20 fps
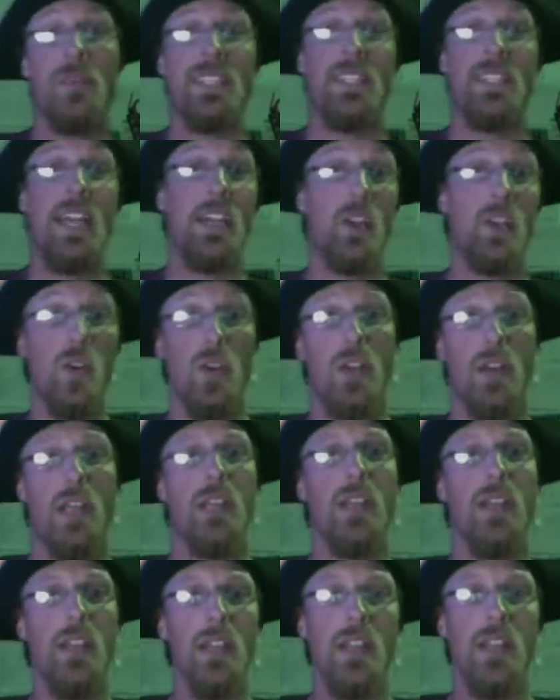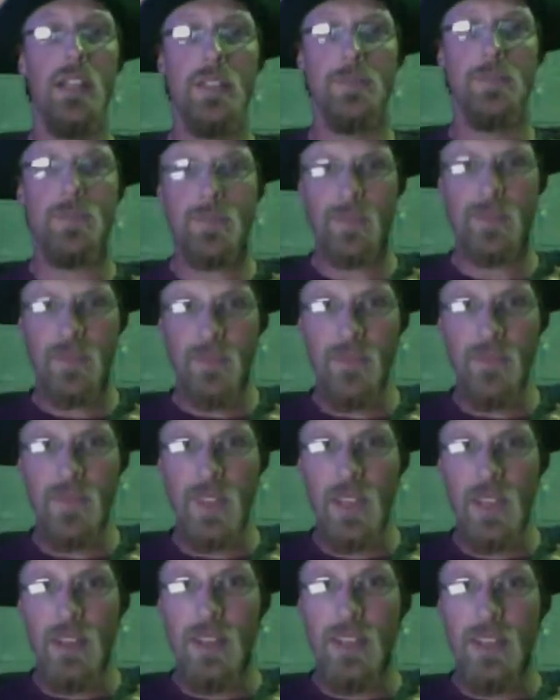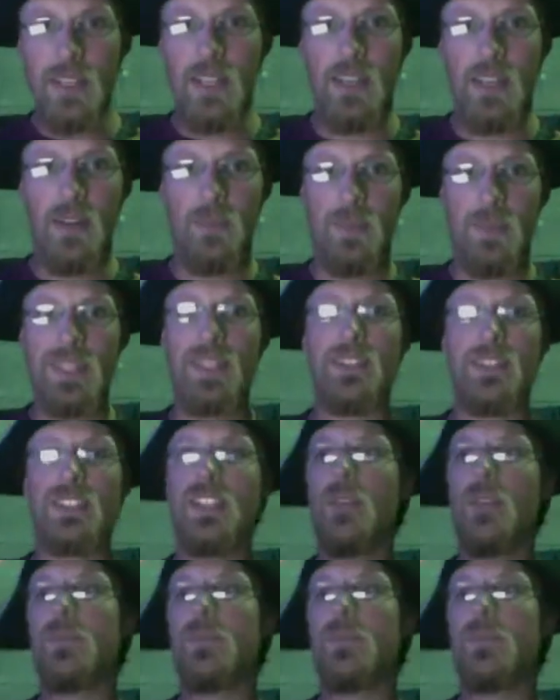as they could. But there's some